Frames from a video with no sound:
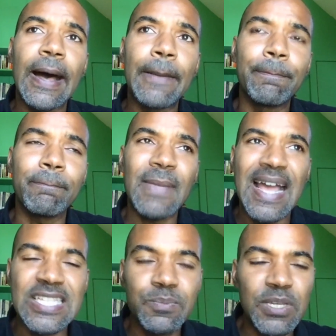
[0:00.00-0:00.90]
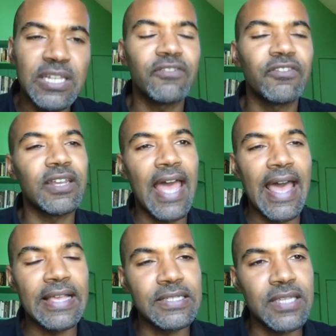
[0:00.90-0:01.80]
Um, I speak of it
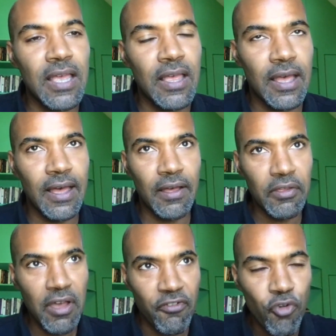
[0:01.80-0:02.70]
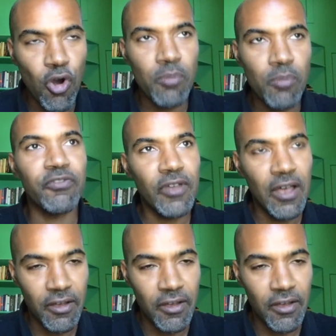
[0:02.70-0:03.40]
as uh, a form of,